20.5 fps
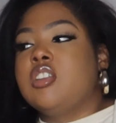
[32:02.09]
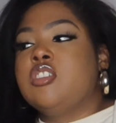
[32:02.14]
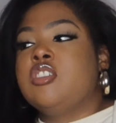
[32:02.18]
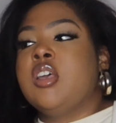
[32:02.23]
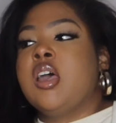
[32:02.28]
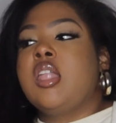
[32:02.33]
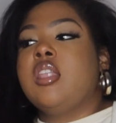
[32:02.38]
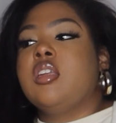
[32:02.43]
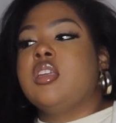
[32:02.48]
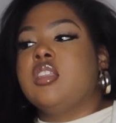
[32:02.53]

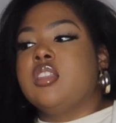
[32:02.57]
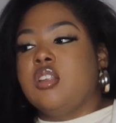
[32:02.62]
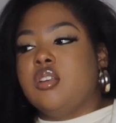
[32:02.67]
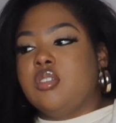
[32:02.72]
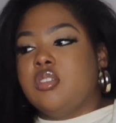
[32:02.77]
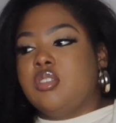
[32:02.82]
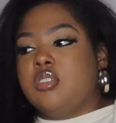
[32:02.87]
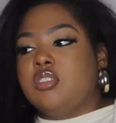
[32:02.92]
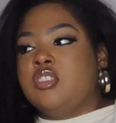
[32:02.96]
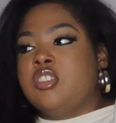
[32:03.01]
channeling
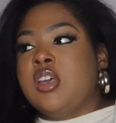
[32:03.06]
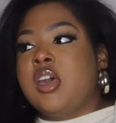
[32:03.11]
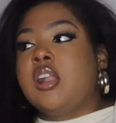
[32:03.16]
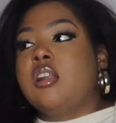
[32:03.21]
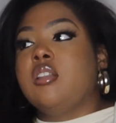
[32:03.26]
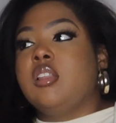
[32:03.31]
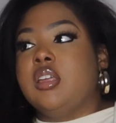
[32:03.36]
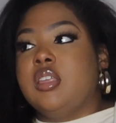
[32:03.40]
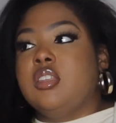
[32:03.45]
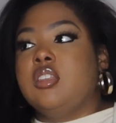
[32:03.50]

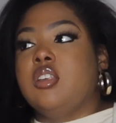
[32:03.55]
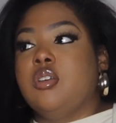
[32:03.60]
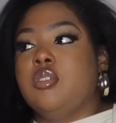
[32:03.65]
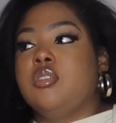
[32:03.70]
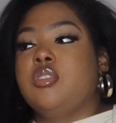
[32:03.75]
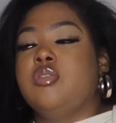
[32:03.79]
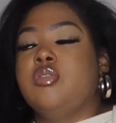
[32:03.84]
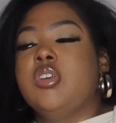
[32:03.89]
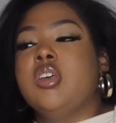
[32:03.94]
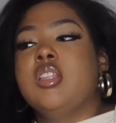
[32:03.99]

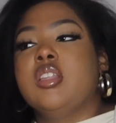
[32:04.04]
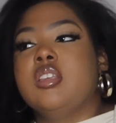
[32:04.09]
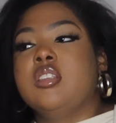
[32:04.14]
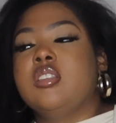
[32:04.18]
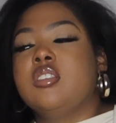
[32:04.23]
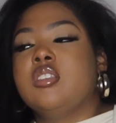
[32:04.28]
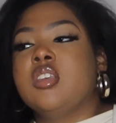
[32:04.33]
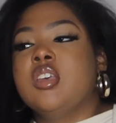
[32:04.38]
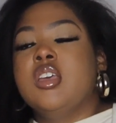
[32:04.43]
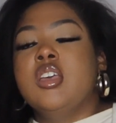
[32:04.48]
those
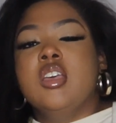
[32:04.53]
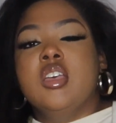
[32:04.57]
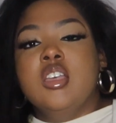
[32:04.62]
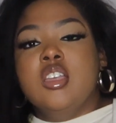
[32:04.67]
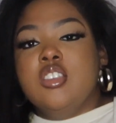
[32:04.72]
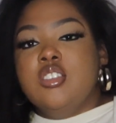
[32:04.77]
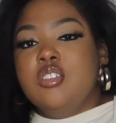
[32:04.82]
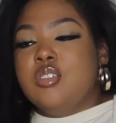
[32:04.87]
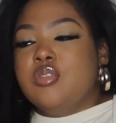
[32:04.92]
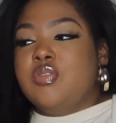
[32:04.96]
feelings,
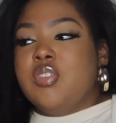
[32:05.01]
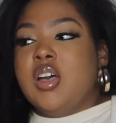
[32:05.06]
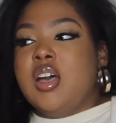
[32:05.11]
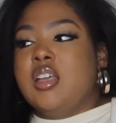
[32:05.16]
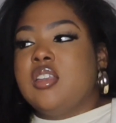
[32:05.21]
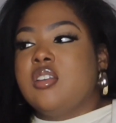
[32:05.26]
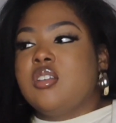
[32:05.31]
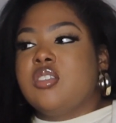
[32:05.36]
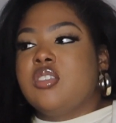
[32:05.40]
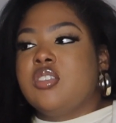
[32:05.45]
you'll
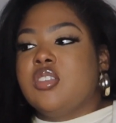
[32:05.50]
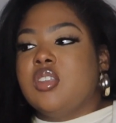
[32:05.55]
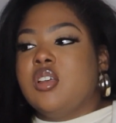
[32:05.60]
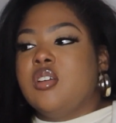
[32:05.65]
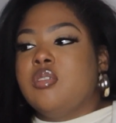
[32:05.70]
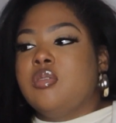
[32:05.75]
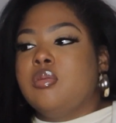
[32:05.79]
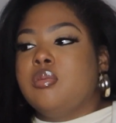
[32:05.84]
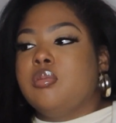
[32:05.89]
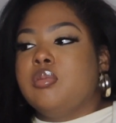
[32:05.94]
find
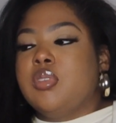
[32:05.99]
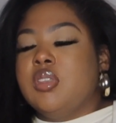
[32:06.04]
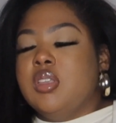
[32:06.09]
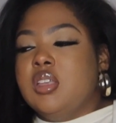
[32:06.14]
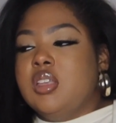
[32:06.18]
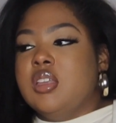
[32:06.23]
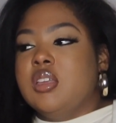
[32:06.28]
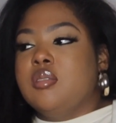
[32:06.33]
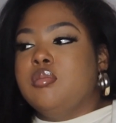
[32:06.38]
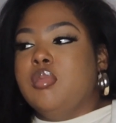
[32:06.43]
yourself
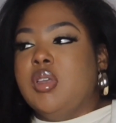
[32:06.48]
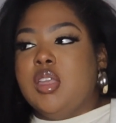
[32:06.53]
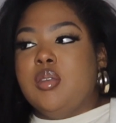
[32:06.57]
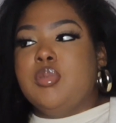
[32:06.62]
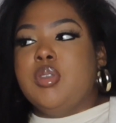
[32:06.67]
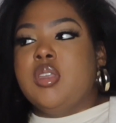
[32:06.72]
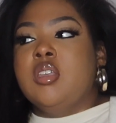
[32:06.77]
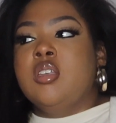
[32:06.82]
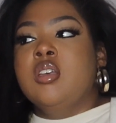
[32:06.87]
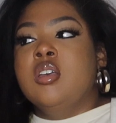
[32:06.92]
then
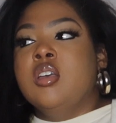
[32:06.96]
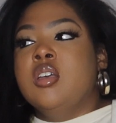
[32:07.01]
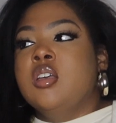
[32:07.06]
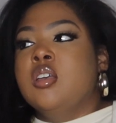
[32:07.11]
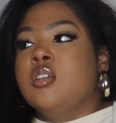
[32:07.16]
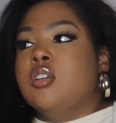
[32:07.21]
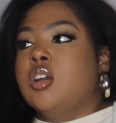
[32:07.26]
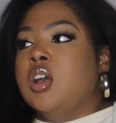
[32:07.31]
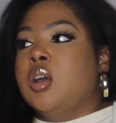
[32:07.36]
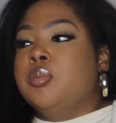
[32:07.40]
maybe
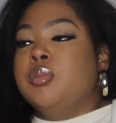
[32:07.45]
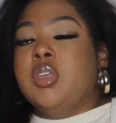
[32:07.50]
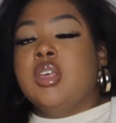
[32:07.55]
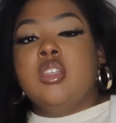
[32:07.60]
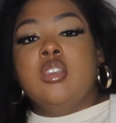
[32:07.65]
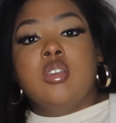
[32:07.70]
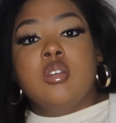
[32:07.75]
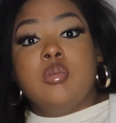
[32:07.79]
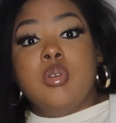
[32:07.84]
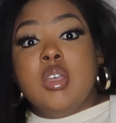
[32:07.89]

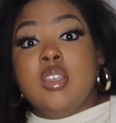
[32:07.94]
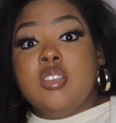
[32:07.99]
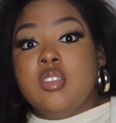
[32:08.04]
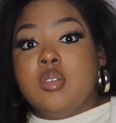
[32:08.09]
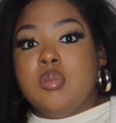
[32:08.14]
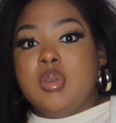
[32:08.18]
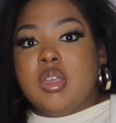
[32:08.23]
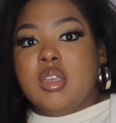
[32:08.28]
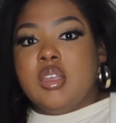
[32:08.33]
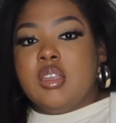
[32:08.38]
updating your
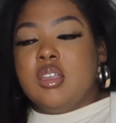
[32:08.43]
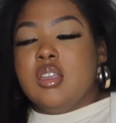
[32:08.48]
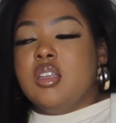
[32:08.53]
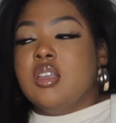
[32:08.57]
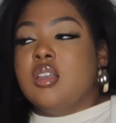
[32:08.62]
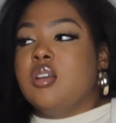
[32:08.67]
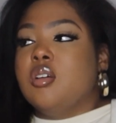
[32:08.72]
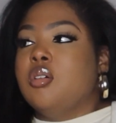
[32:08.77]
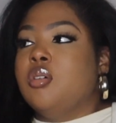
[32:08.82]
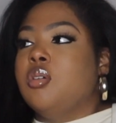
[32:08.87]
resume
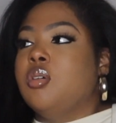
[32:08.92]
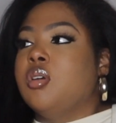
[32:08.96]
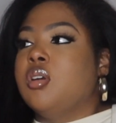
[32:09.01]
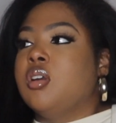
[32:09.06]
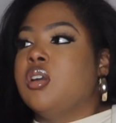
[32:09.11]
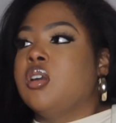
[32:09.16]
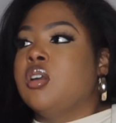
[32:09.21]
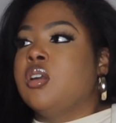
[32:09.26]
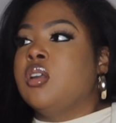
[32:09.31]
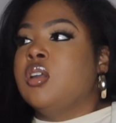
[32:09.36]

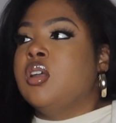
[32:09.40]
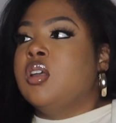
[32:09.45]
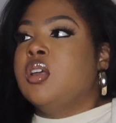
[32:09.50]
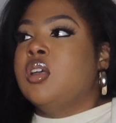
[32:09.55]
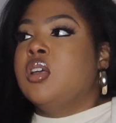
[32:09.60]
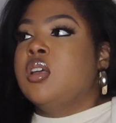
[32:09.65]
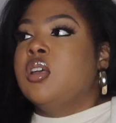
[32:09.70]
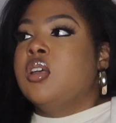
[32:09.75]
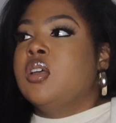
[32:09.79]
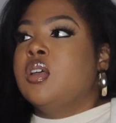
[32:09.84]
or
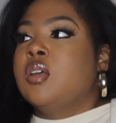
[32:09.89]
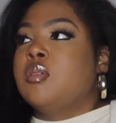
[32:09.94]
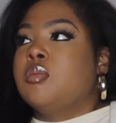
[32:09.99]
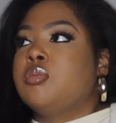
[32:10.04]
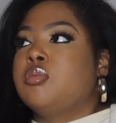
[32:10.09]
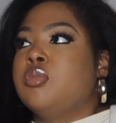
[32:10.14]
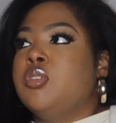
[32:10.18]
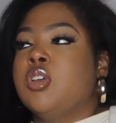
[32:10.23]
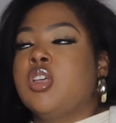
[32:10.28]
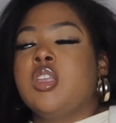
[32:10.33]

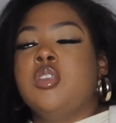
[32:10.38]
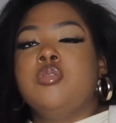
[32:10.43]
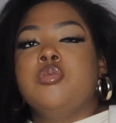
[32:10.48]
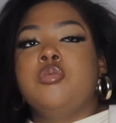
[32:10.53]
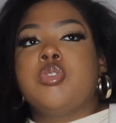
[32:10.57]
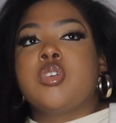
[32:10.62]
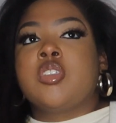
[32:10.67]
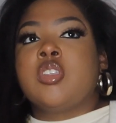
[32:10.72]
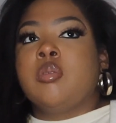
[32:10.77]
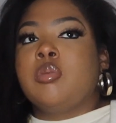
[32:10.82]
looking
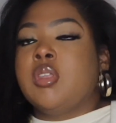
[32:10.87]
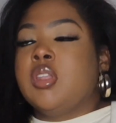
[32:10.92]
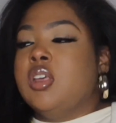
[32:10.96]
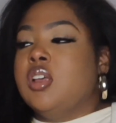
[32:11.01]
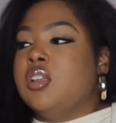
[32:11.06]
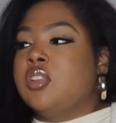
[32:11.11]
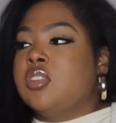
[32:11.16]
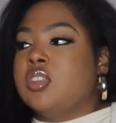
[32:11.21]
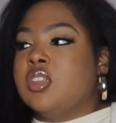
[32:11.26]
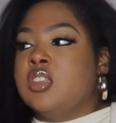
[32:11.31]
for something
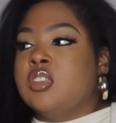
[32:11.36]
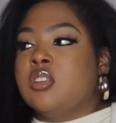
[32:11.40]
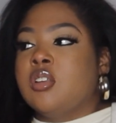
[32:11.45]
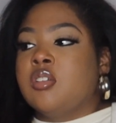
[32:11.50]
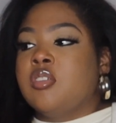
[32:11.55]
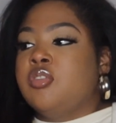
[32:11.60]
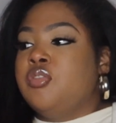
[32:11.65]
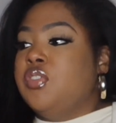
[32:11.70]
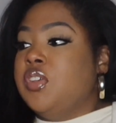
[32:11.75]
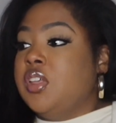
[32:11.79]
else in
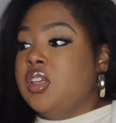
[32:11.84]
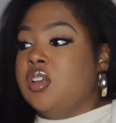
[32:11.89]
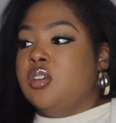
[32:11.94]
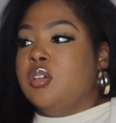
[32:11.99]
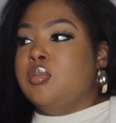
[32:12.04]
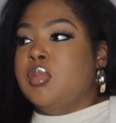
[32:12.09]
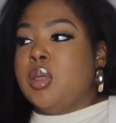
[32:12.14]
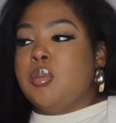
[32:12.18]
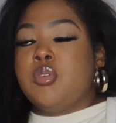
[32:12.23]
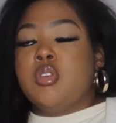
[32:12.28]
your
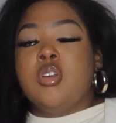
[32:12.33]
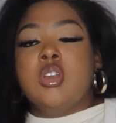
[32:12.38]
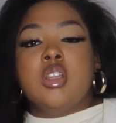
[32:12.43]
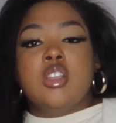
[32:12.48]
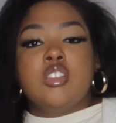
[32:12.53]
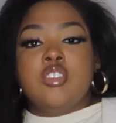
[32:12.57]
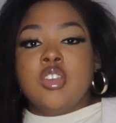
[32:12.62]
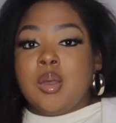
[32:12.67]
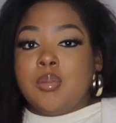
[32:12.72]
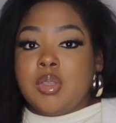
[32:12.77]
field. Maybe you're in
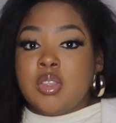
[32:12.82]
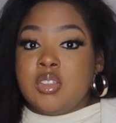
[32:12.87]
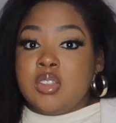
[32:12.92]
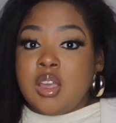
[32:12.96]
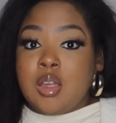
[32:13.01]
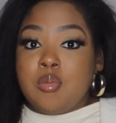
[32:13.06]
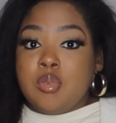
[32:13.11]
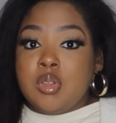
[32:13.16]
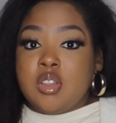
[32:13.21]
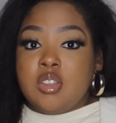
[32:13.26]
a job that's
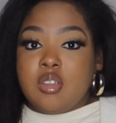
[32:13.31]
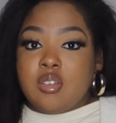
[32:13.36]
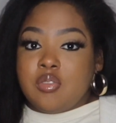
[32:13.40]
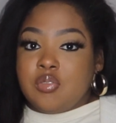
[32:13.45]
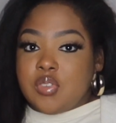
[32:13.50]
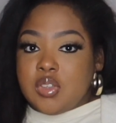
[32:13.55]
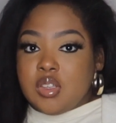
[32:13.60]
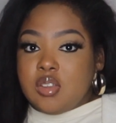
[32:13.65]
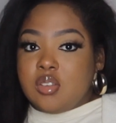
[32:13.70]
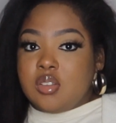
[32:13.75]
not really your
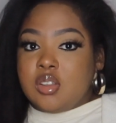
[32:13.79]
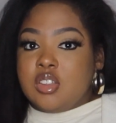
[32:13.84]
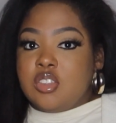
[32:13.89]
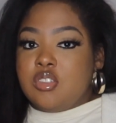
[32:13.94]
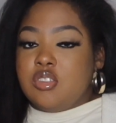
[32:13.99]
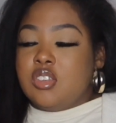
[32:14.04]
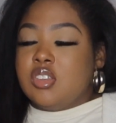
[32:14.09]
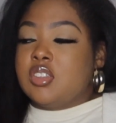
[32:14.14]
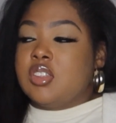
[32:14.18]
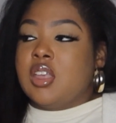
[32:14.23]
field and
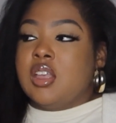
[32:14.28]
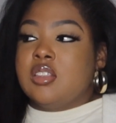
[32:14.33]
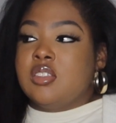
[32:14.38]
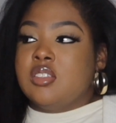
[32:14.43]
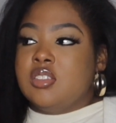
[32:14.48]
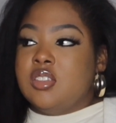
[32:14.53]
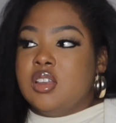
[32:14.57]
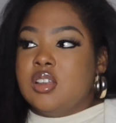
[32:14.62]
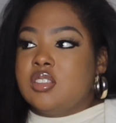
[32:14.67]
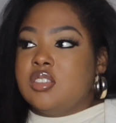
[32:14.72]
you just got
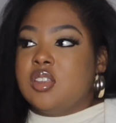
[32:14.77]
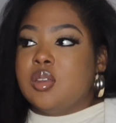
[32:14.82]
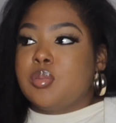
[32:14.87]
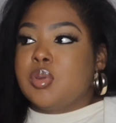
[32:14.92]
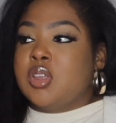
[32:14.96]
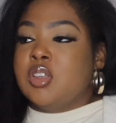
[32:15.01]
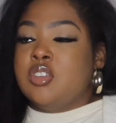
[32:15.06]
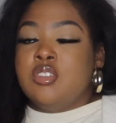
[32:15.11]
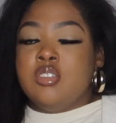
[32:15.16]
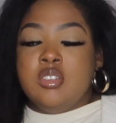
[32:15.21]
stuck there
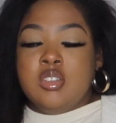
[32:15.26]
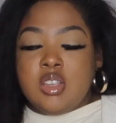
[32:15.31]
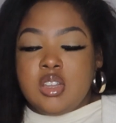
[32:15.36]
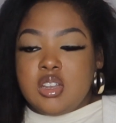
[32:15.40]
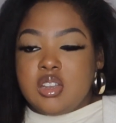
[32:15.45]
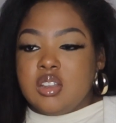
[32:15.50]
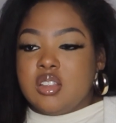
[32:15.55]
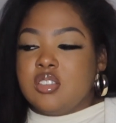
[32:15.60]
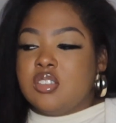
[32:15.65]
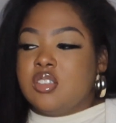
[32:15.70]
because you
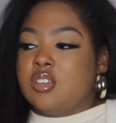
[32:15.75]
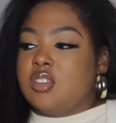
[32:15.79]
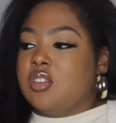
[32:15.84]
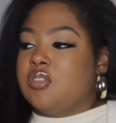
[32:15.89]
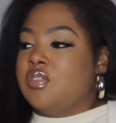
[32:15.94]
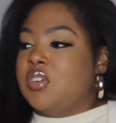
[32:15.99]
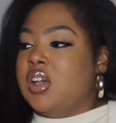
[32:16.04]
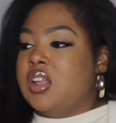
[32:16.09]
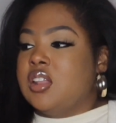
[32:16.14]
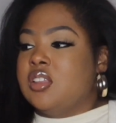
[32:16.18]
needed it. So you're
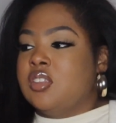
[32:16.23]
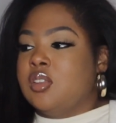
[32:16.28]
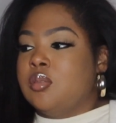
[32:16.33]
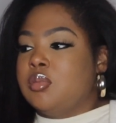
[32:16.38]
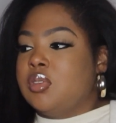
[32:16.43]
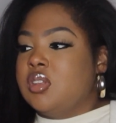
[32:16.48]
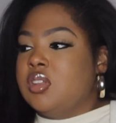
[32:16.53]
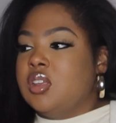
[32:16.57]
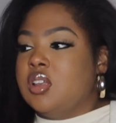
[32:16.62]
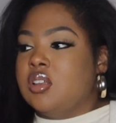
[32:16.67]
finding
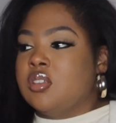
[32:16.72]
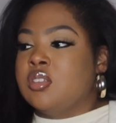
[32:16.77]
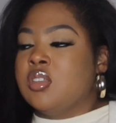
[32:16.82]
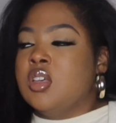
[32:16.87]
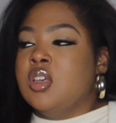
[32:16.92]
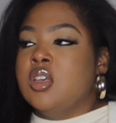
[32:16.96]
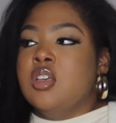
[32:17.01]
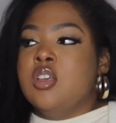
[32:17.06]
something else.